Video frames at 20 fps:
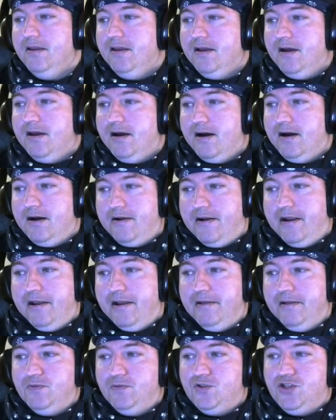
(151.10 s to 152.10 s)
Alright,
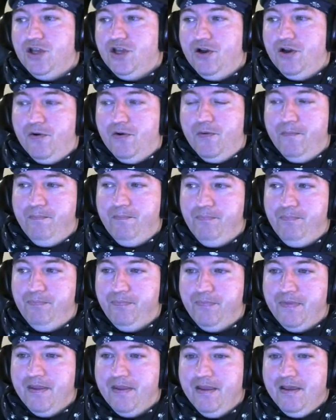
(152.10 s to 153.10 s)
so
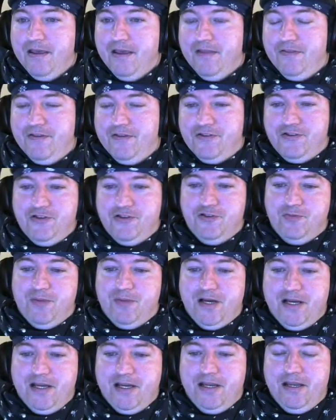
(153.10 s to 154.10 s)
this is
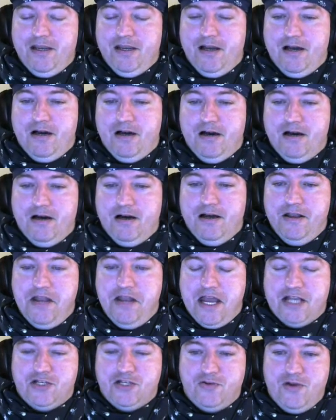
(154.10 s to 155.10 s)
my
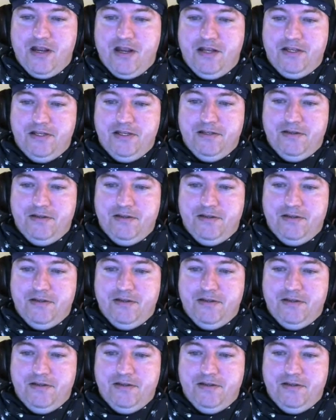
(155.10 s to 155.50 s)
Naxxramas